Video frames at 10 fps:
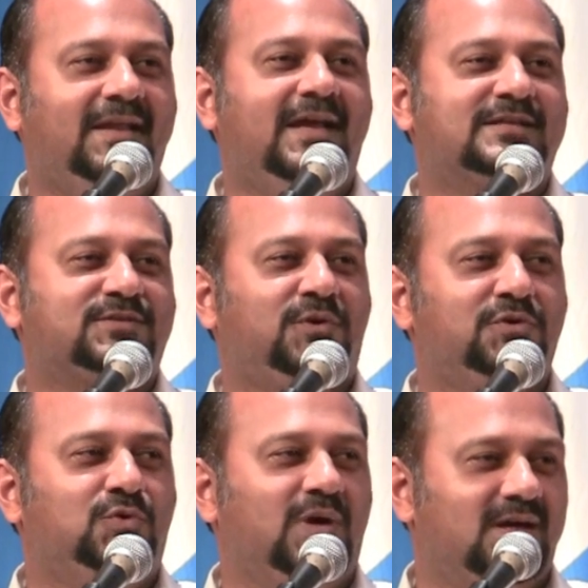And as for
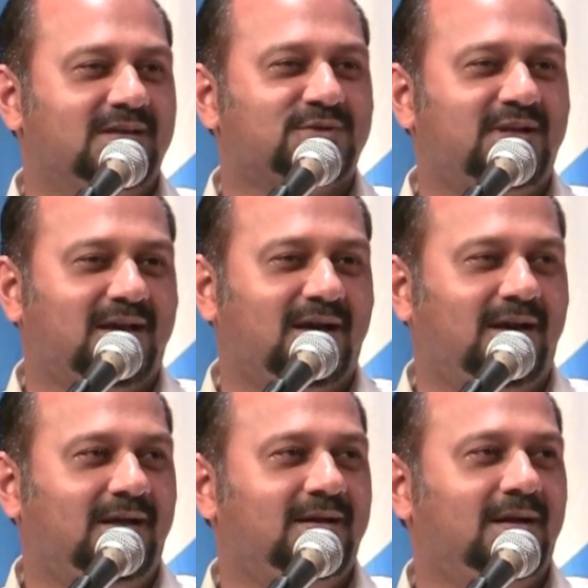you, Saudara
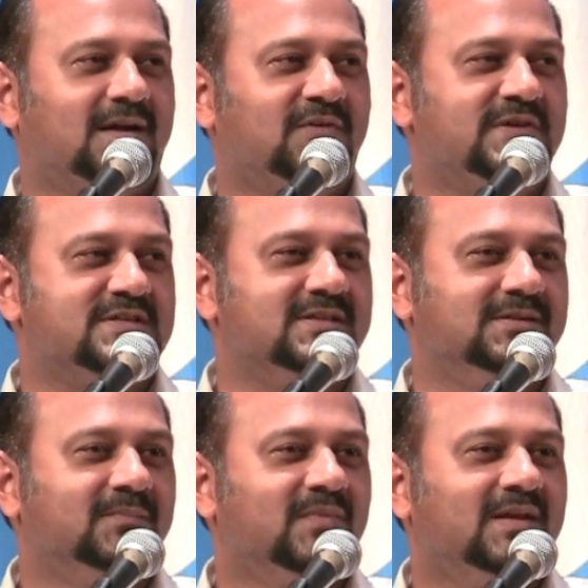Rafizi,
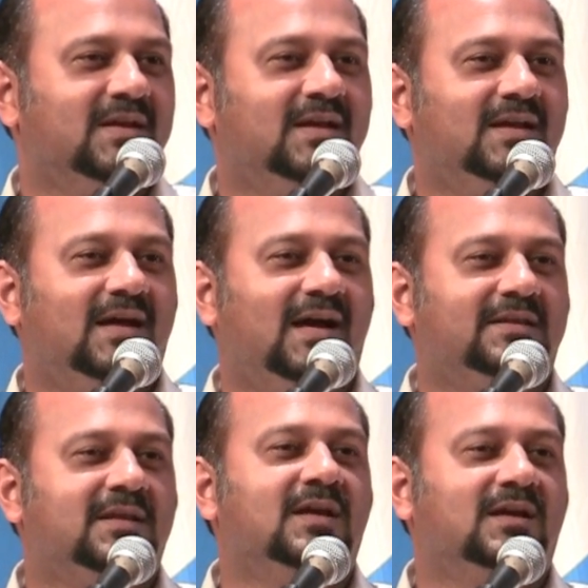
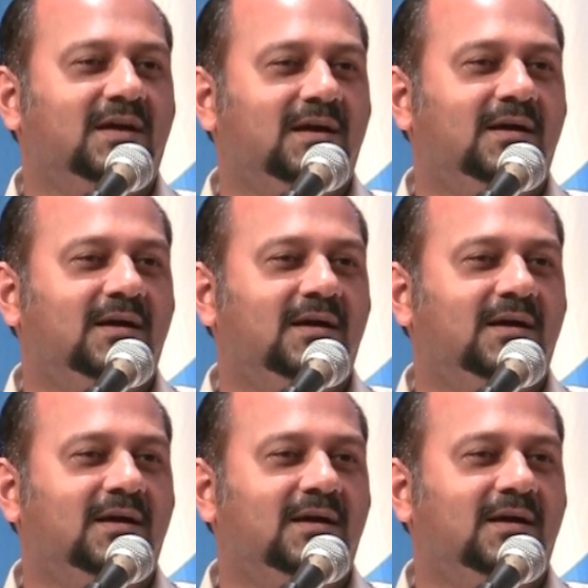I think